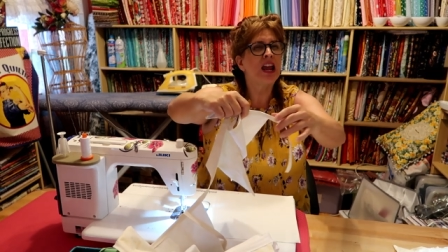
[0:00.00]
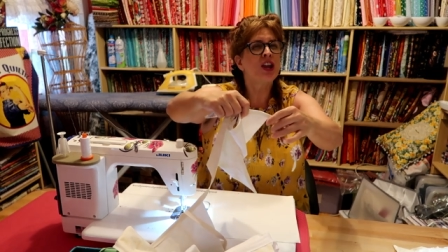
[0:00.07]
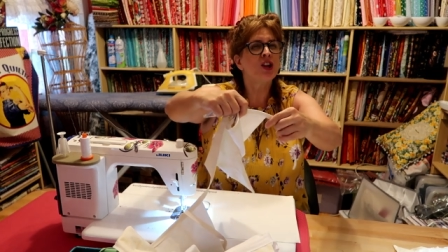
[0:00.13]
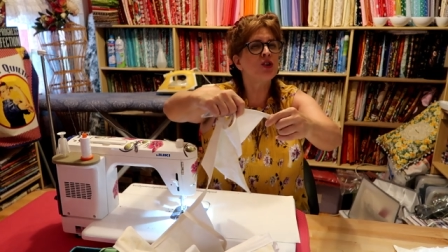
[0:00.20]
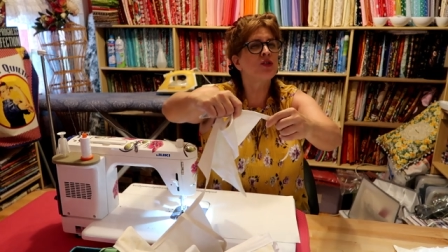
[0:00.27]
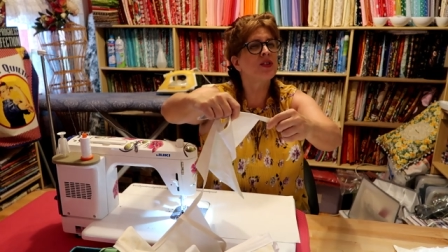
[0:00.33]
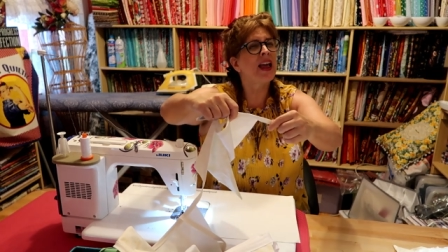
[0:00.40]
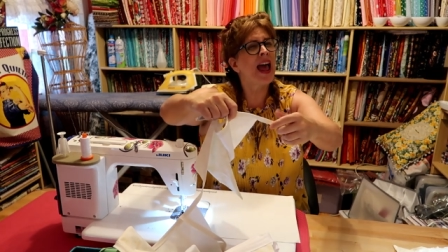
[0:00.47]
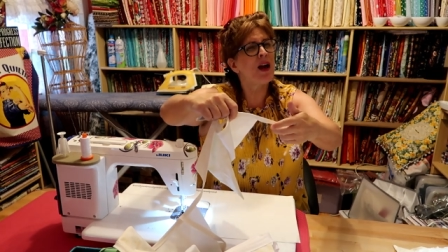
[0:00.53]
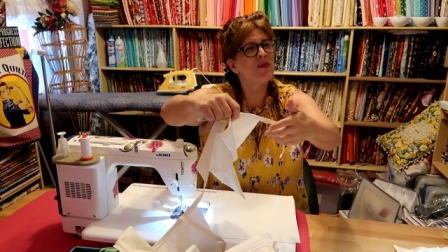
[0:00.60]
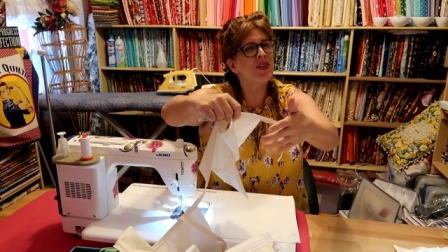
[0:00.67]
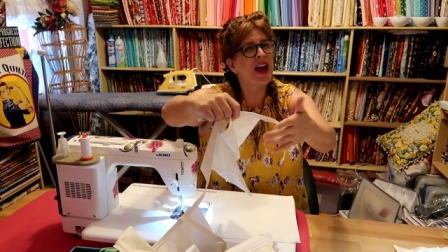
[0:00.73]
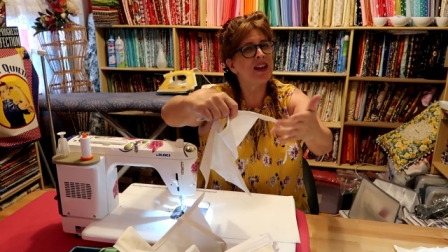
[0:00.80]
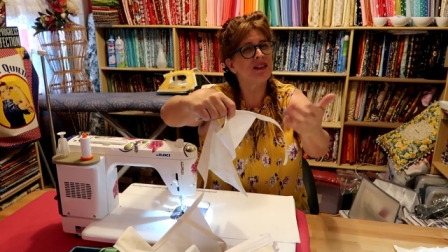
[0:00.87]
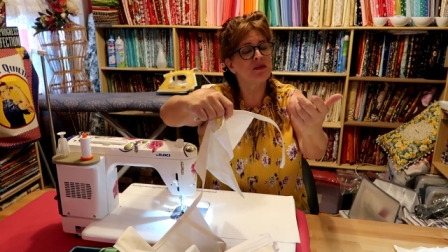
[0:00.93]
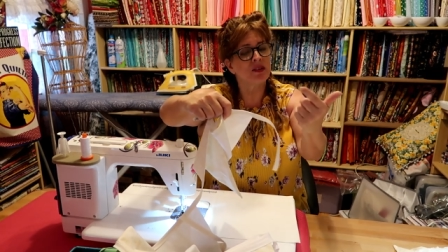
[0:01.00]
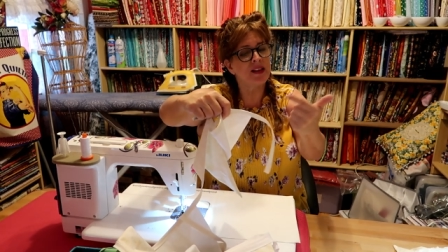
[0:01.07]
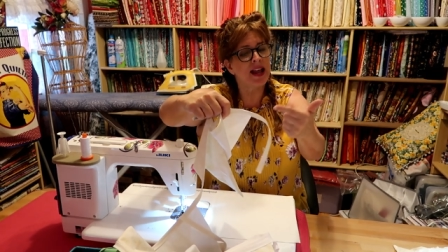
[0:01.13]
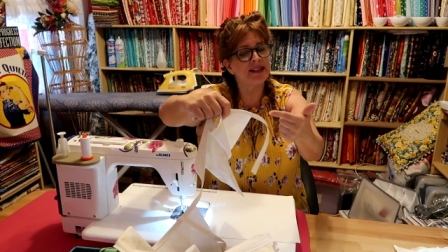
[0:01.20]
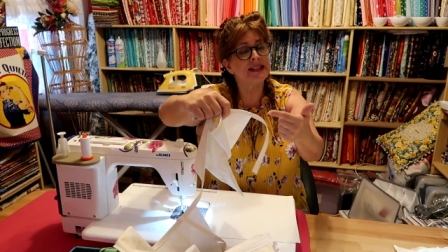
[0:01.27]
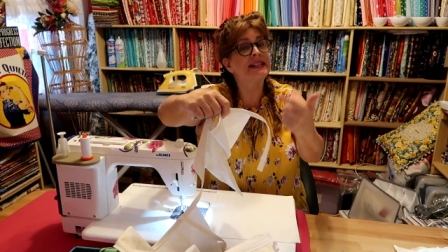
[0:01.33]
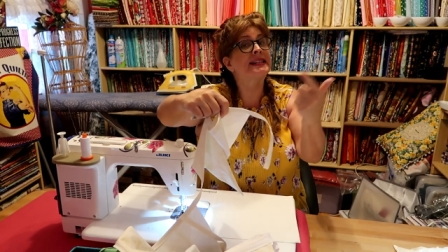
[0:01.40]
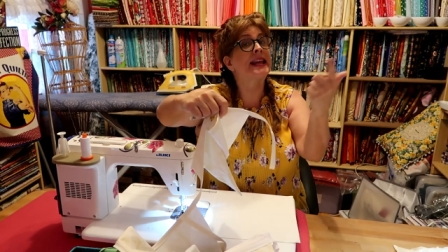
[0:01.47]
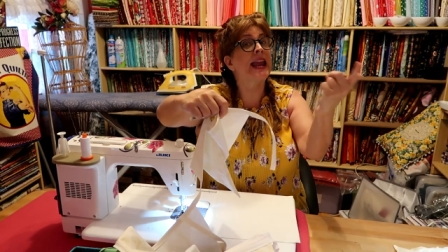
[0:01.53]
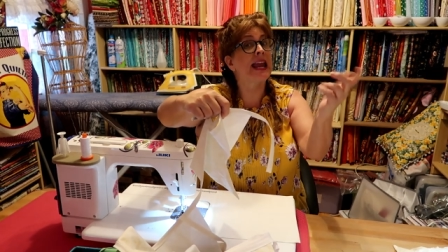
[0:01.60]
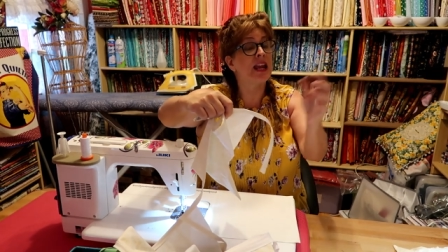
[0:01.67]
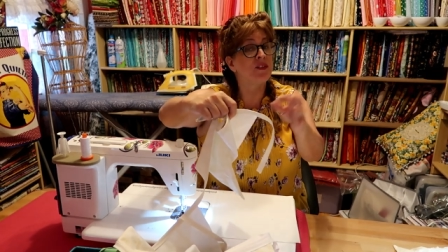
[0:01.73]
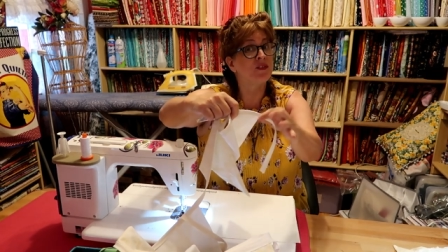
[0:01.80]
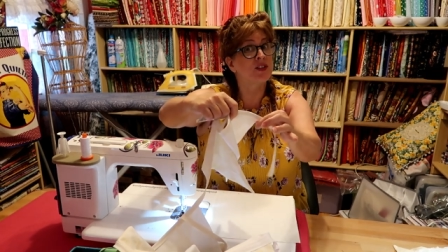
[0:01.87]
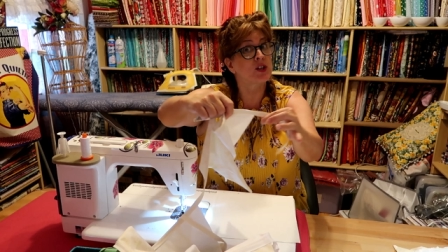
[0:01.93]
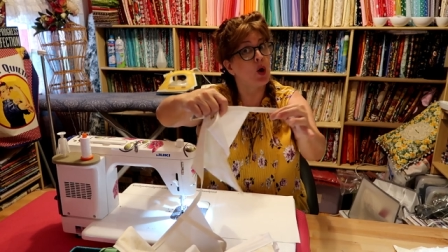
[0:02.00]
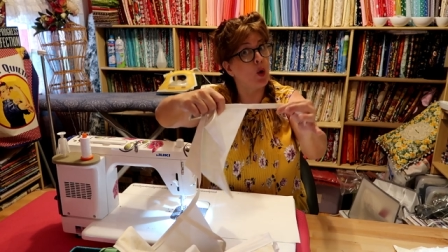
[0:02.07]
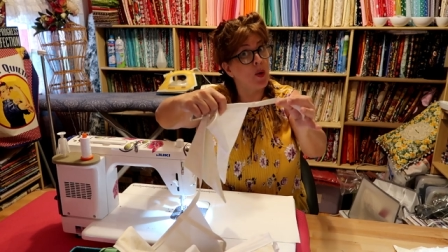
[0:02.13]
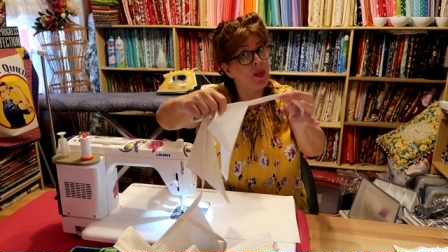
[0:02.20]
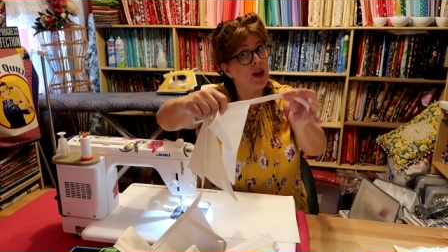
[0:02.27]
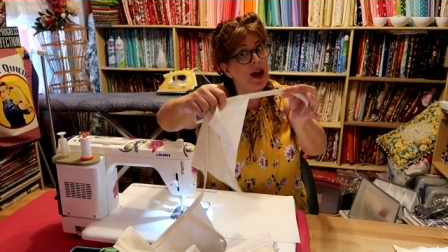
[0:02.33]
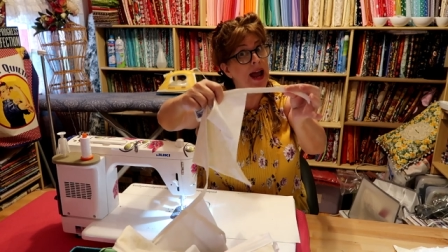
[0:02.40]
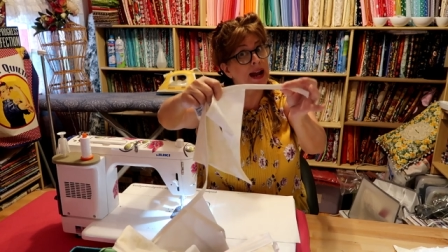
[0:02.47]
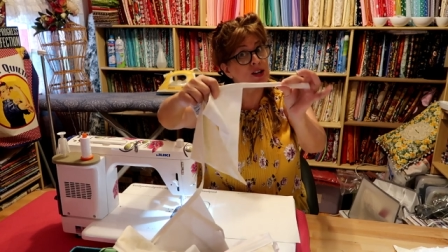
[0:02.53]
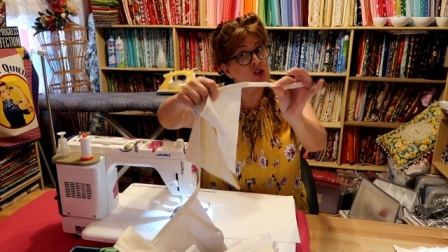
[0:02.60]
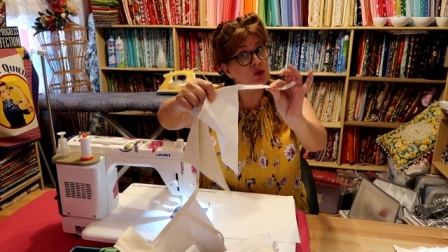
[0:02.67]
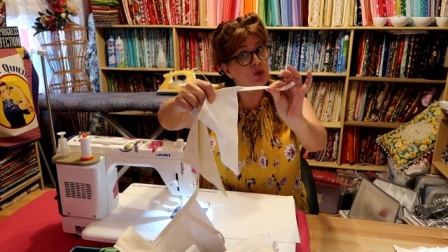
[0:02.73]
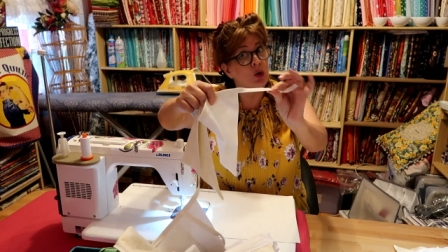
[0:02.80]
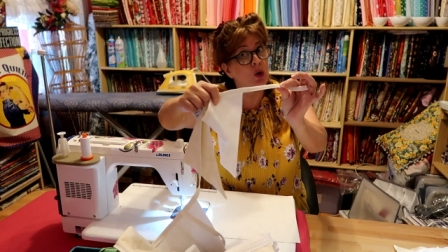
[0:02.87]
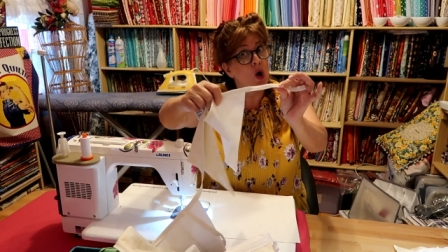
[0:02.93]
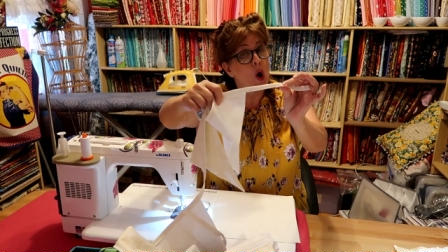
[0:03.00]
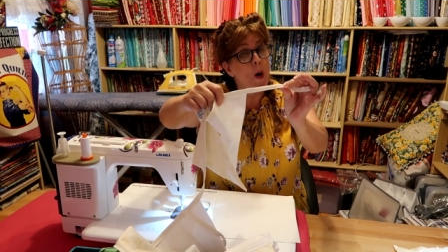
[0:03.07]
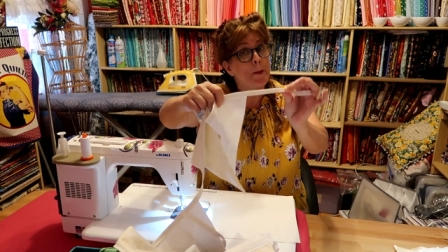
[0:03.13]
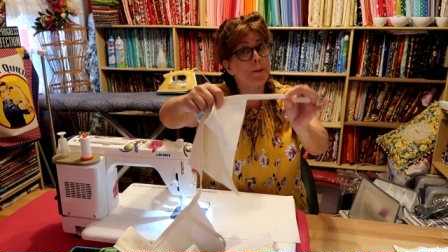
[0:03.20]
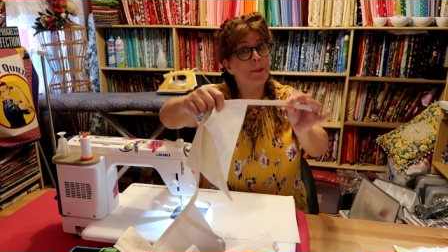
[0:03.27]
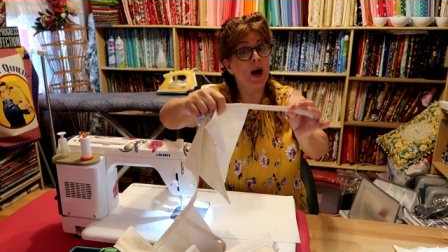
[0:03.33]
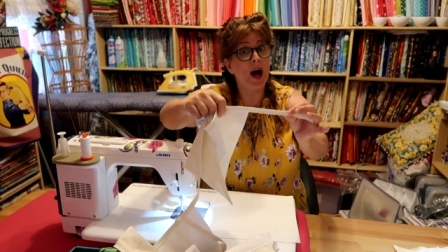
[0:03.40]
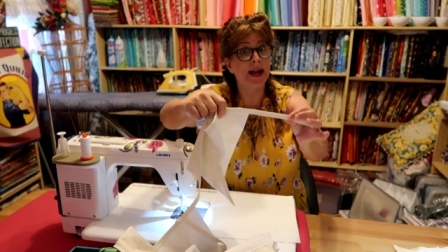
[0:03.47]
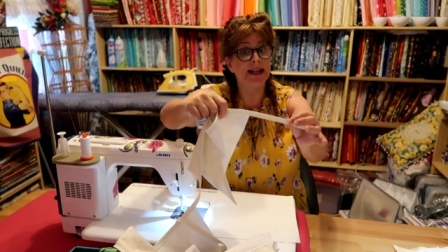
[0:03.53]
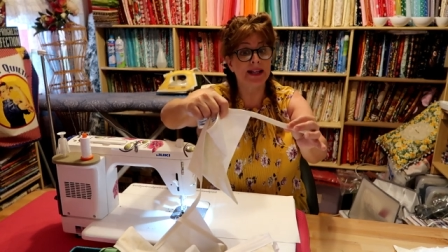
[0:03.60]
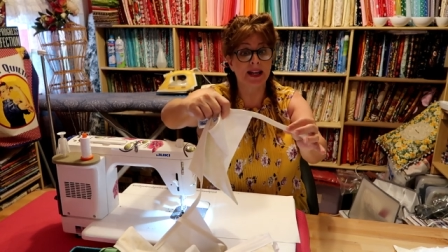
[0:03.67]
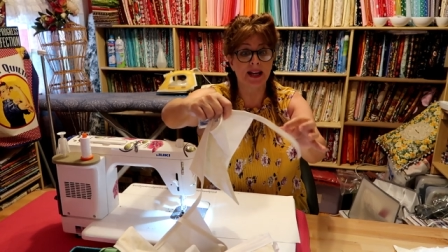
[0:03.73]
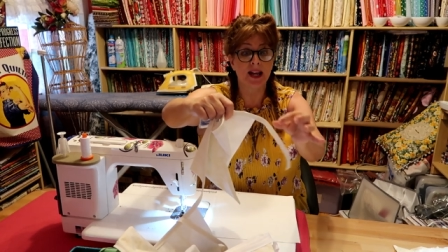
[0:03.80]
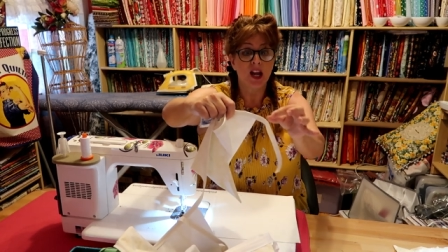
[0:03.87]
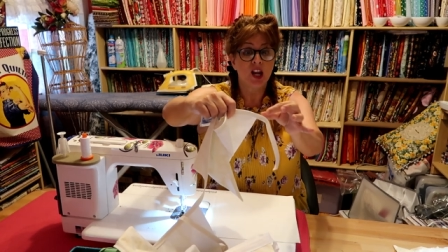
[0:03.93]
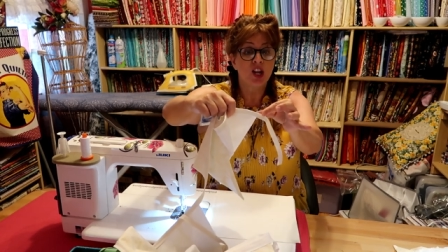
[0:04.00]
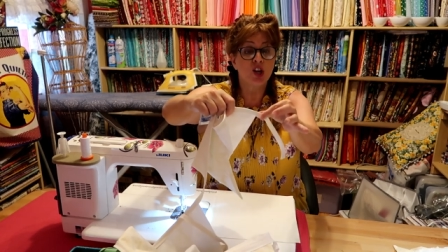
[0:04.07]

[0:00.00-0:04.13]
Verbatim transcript: You that that that saves on the actual binding.